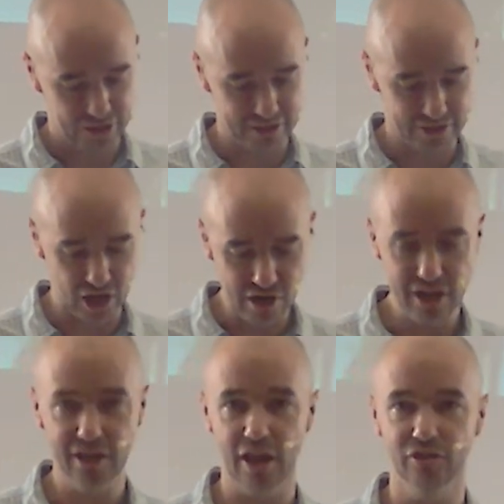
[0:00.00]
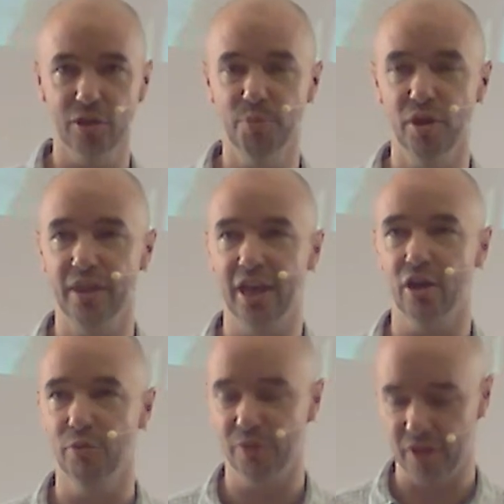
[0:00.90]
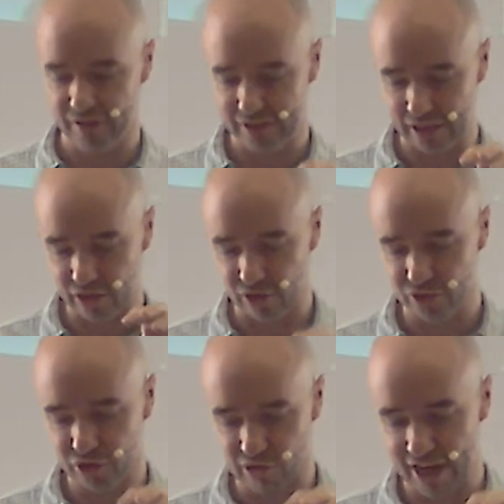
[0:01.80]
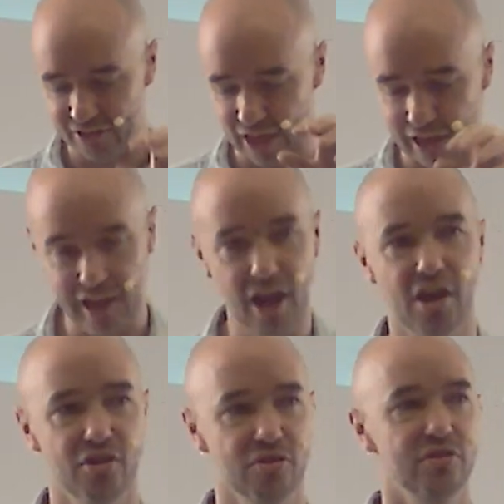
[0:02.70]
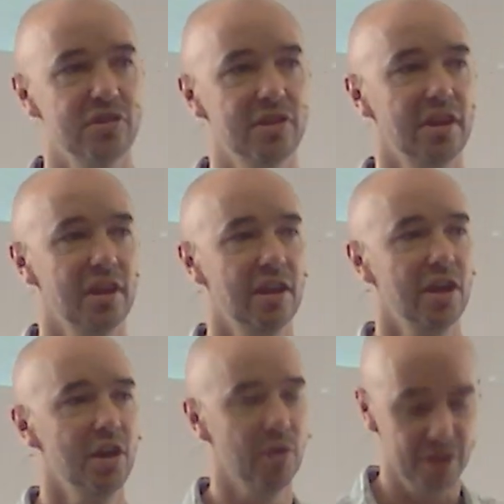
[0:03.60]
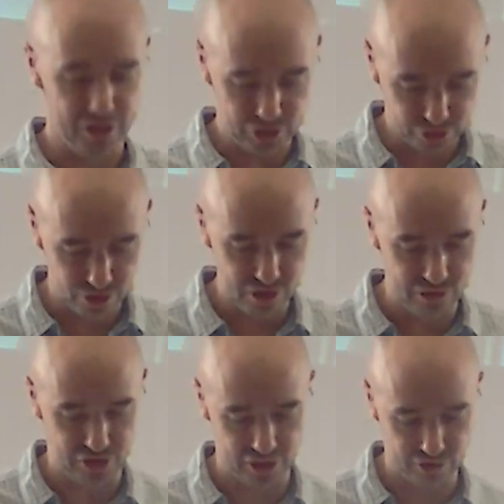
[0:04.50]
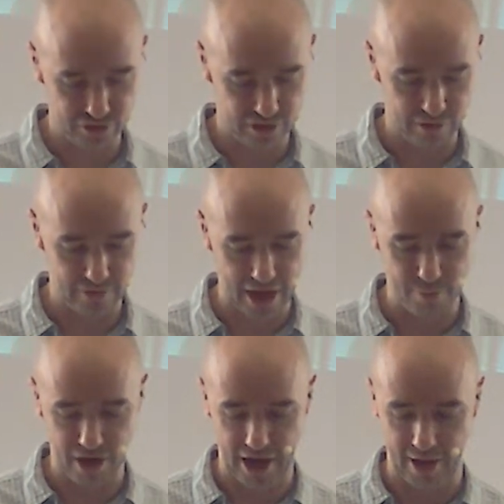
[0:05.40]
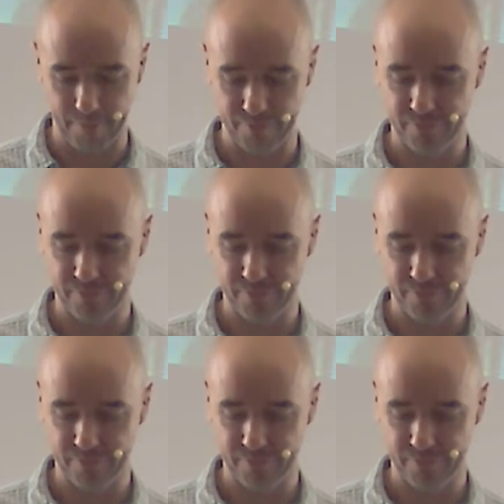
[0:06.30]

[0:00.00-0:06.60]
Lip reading: Because it's only those who put their confidence in God's grace alone who are the true children of Abraham.